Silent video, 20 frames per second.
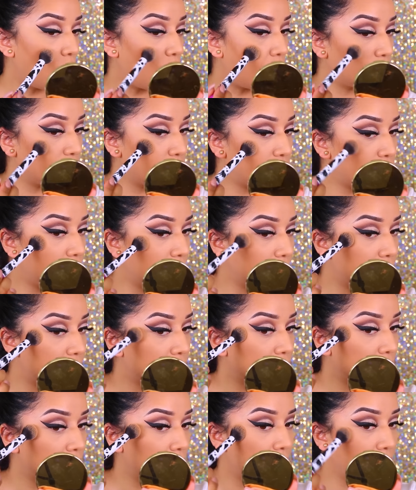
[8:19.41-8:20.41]
onto the
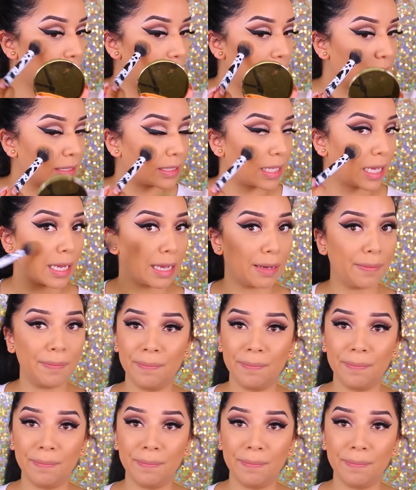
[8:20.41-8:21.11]
skin is like